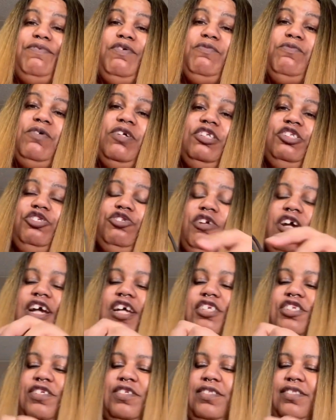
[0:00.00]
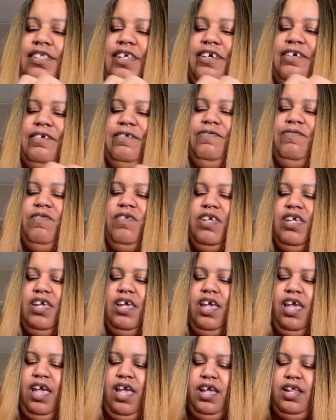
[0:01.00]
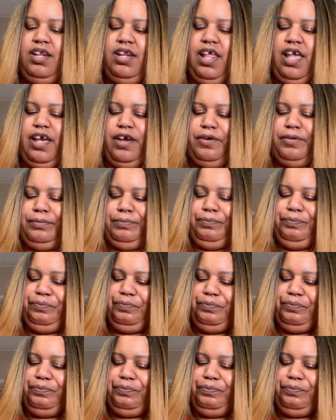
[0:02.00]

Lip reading: you want to try it yourself. Now,